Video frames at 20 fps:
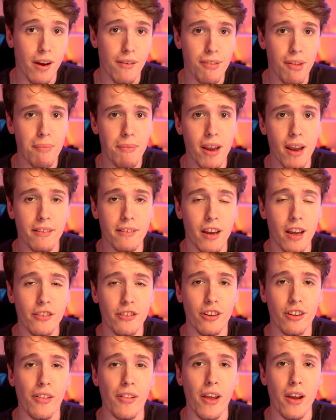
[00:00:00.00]
them the
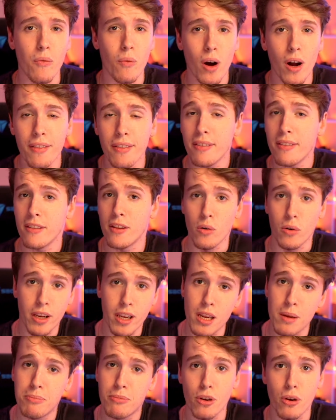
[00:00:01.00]
attention that they want, they'll
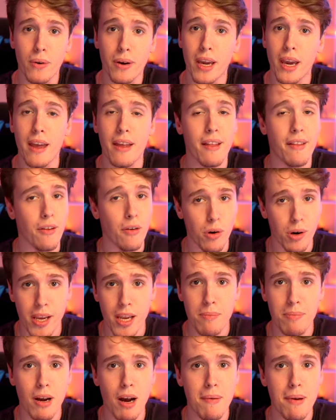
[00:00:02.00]
keep doing it, and they'll
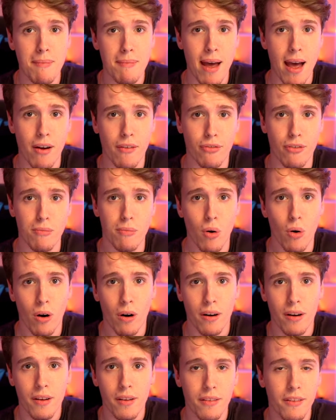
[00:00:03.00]
keep coming back for
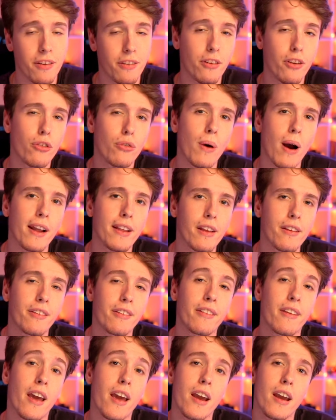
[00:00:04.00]
more. This is why this
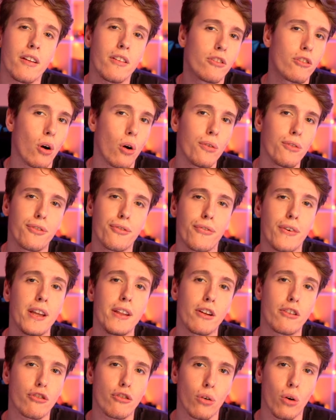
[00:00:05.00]
saying, don't
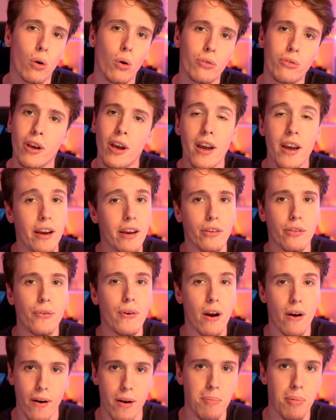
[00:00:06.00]
feed the trolls, is
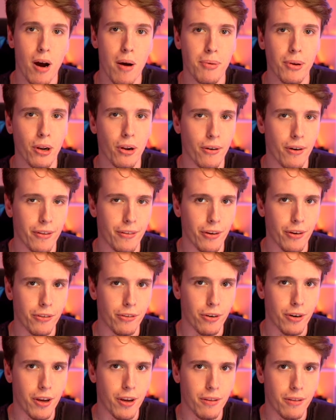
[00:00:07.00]
very popular in the
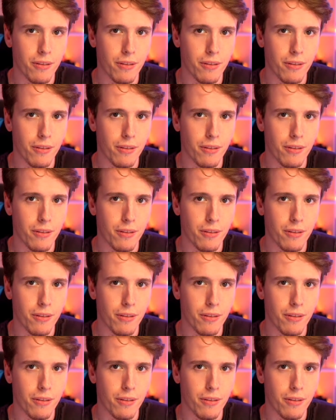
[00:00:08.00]
internet.